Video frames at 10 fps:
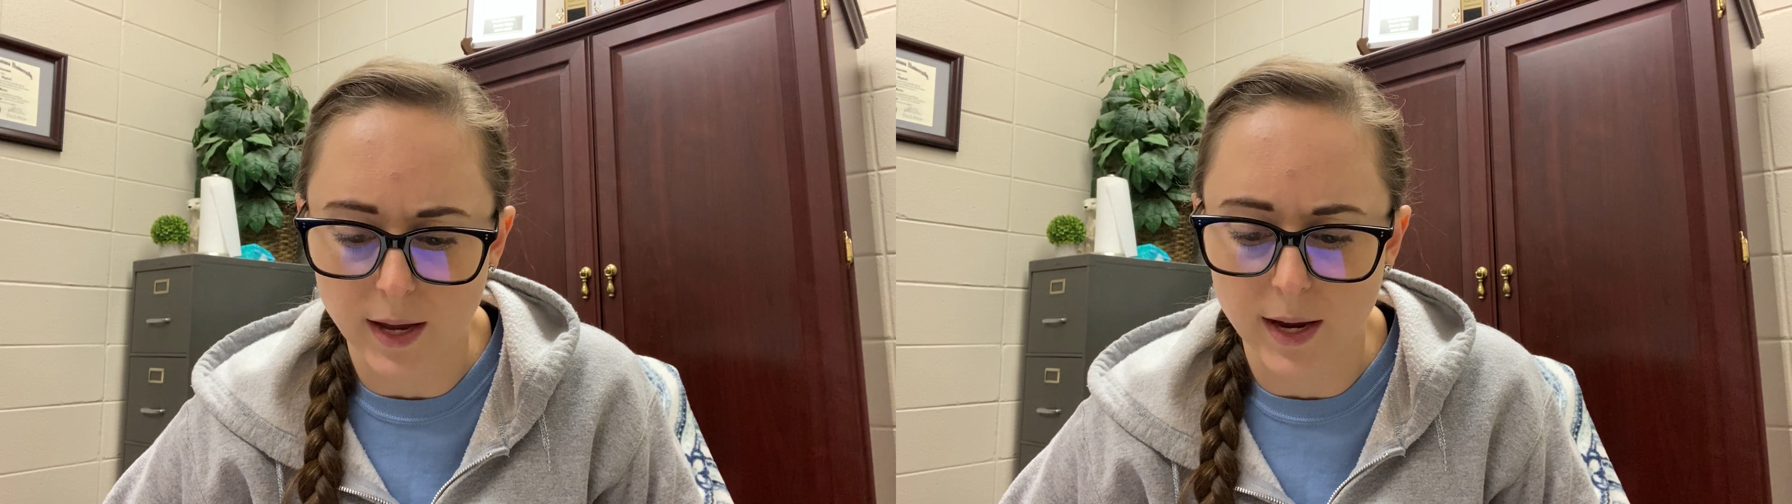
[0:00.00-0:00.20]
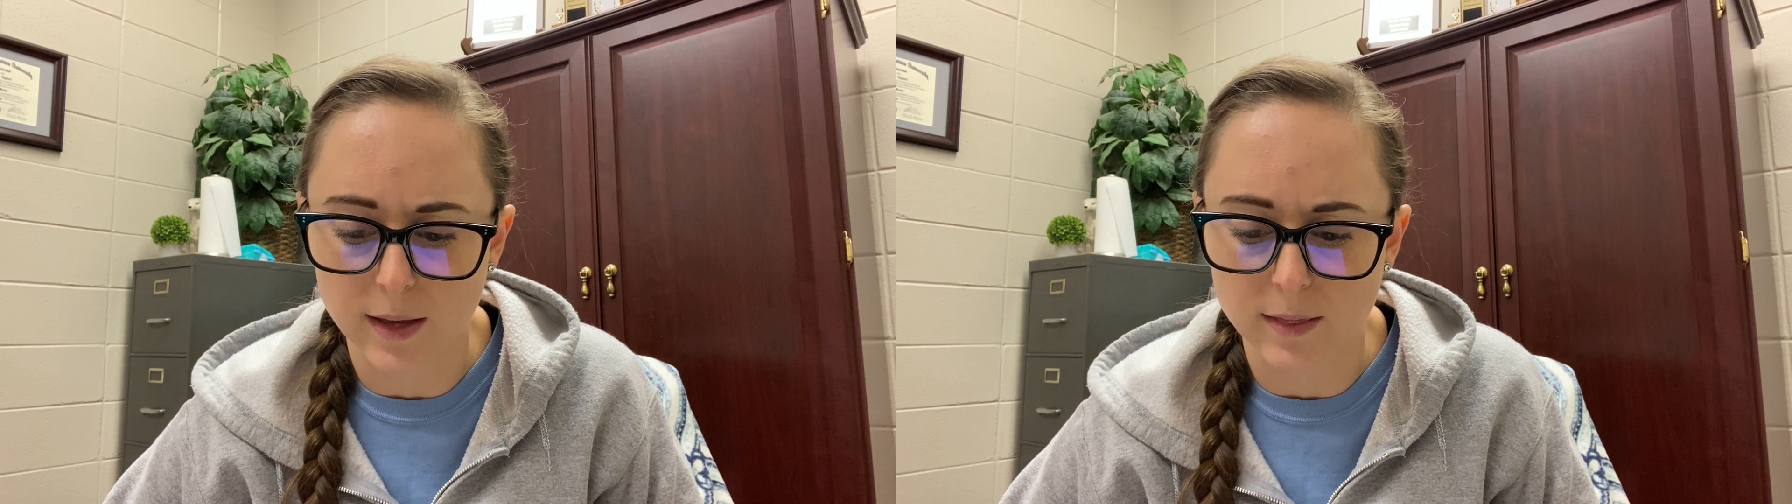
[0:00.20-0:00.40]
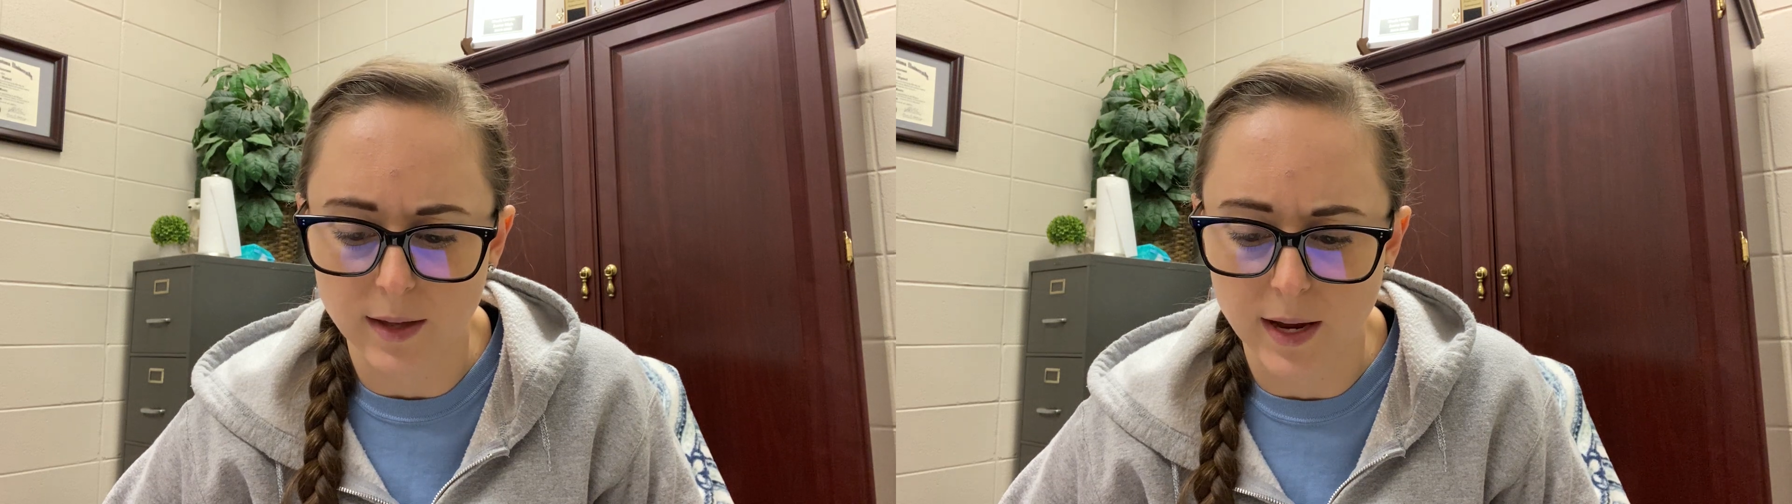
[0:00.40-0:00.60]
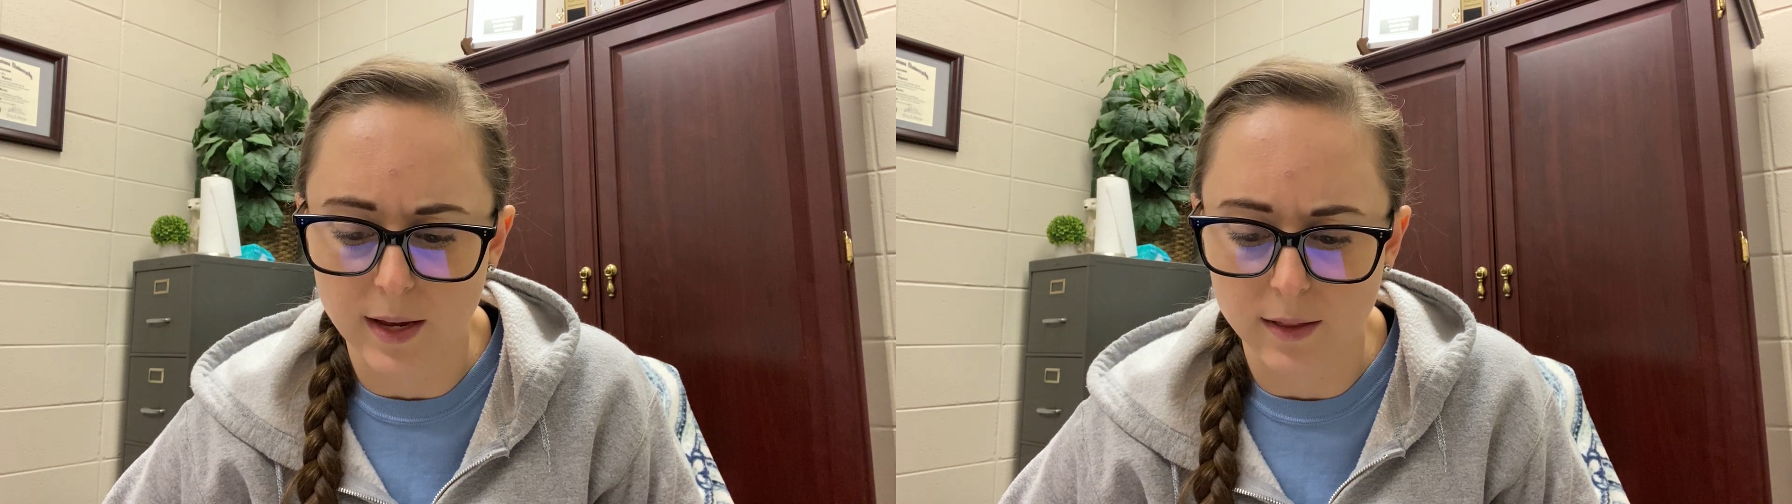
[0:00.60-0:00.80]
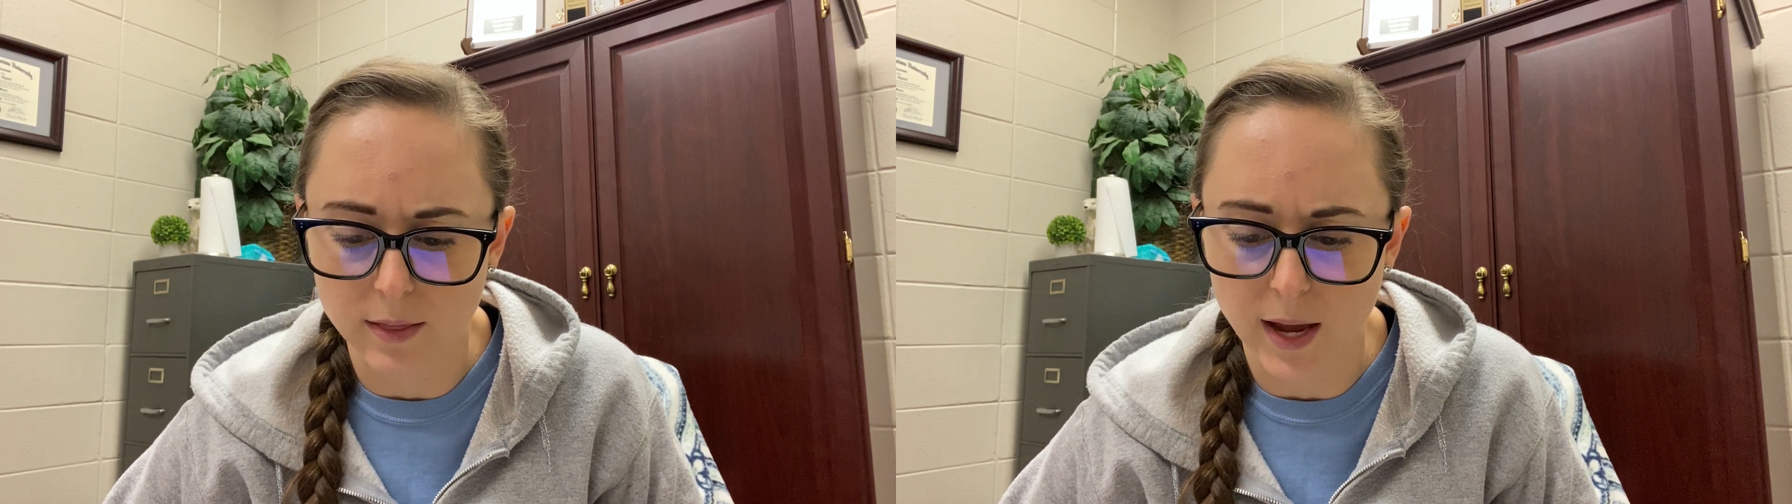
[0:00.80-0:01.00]
eighth,
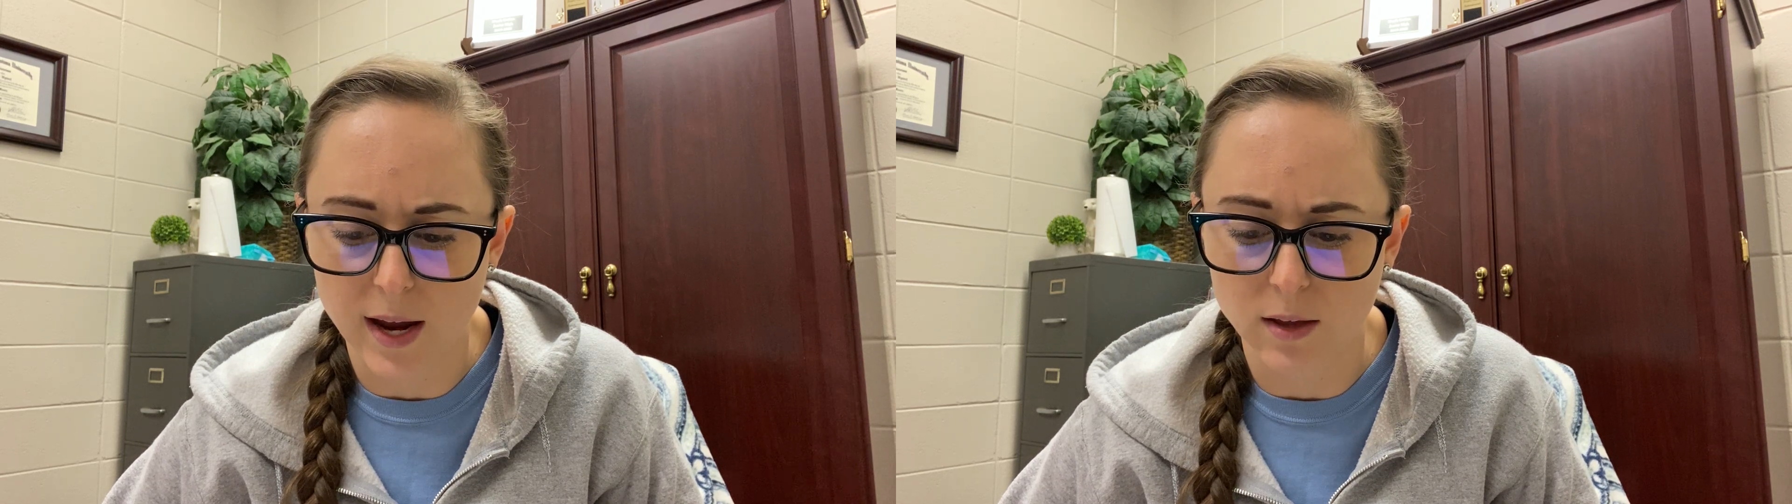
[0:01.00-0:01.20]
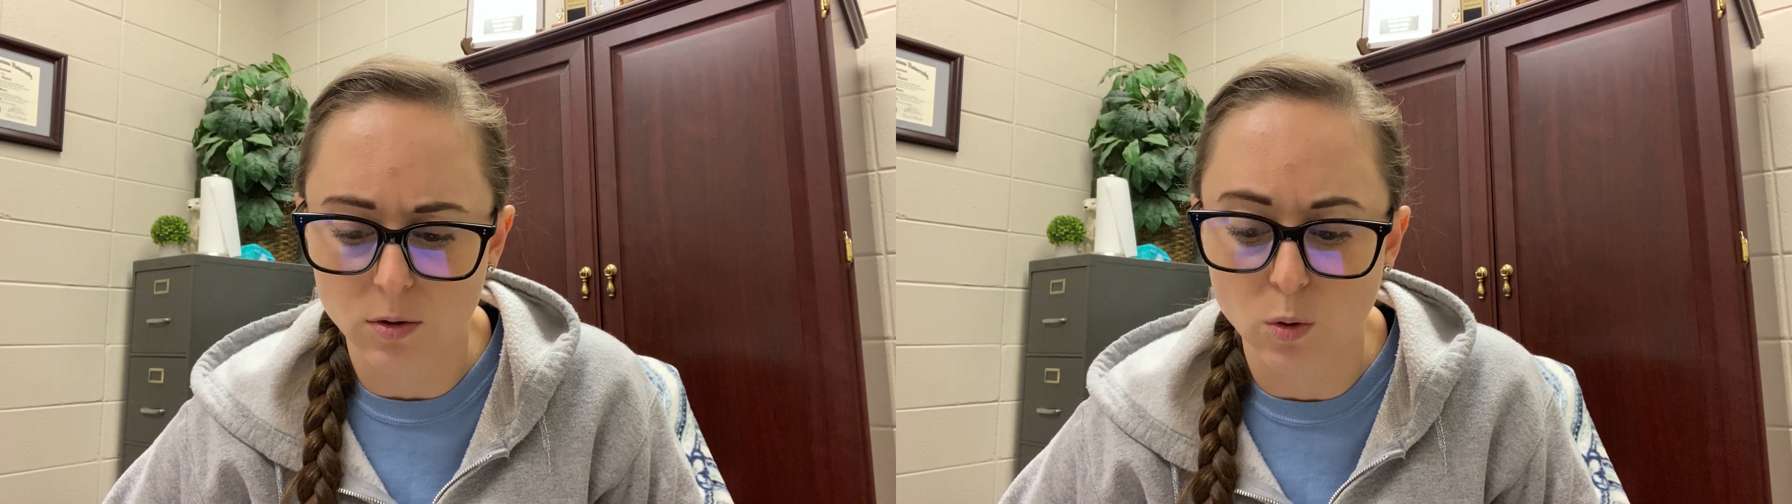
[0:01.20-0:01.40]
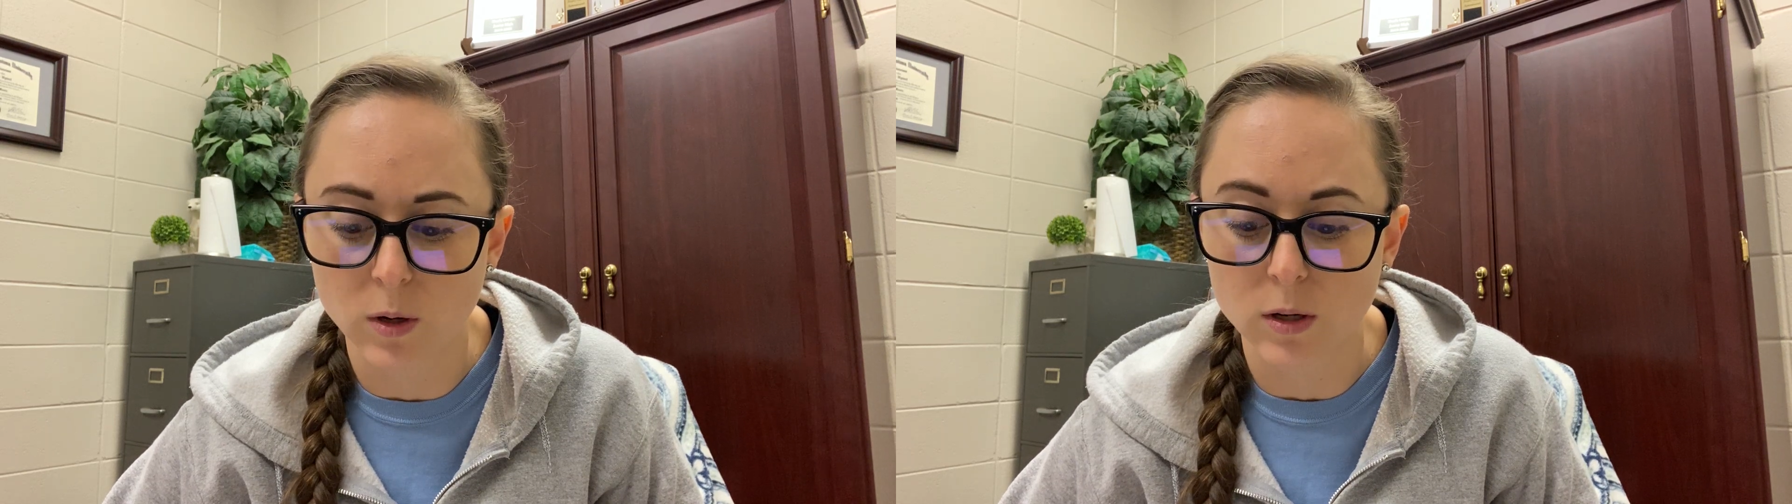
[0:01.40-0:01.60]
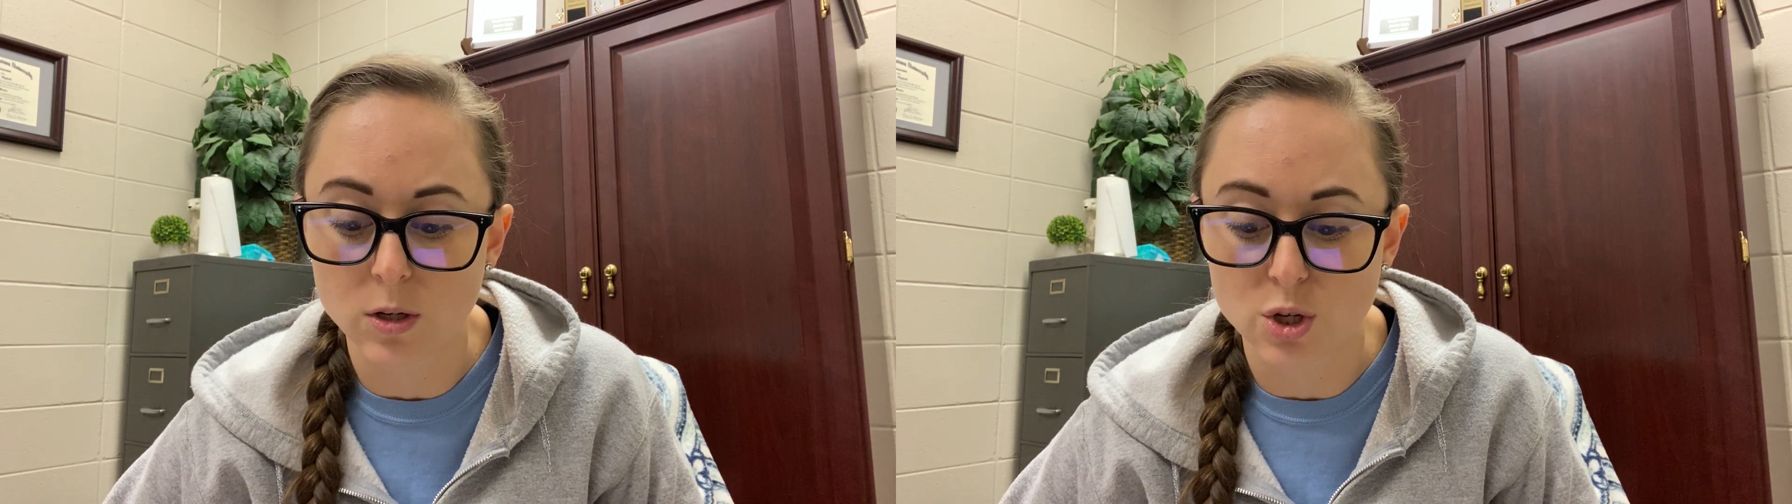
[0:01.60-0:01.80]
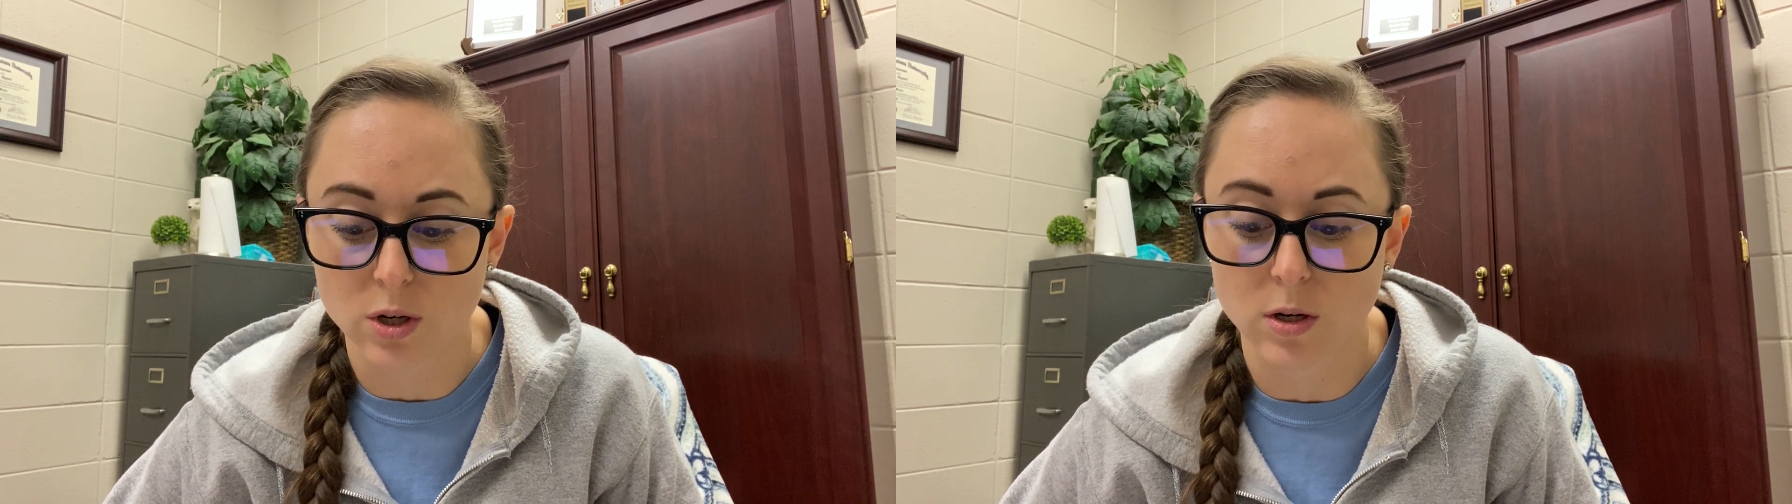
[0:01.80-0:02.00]
eighth, eighth,
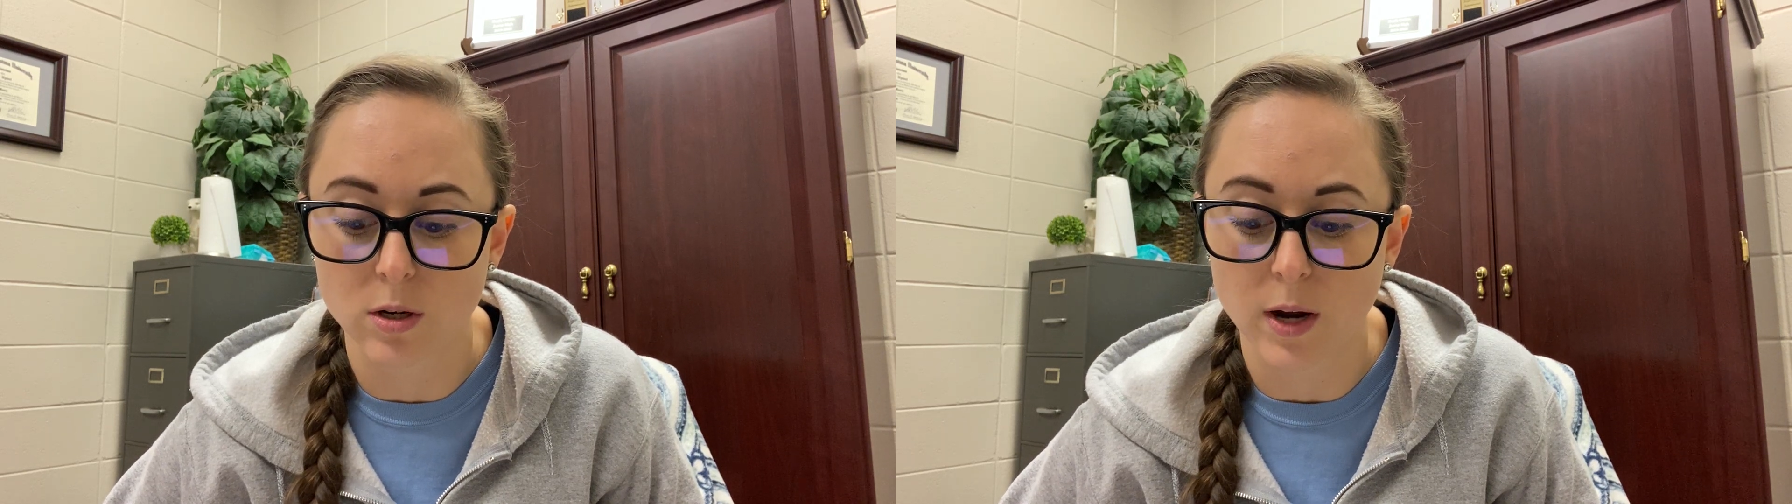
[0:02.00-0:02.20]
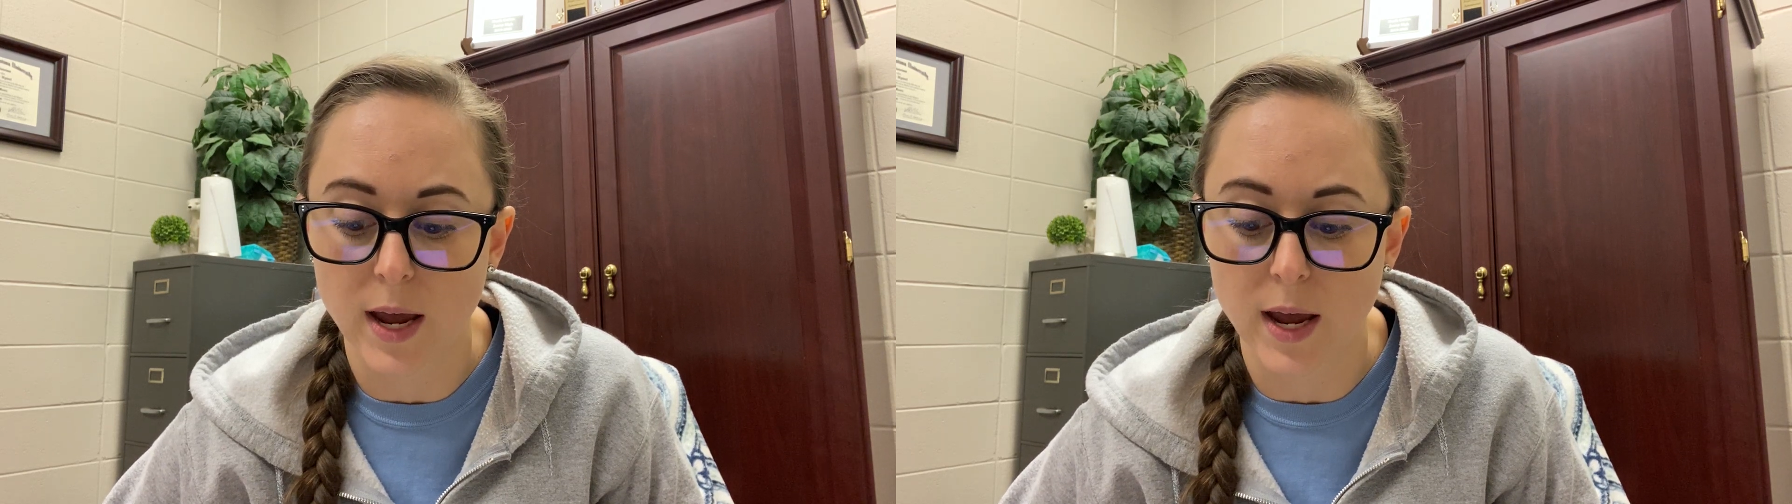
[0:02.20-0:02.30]
quarter,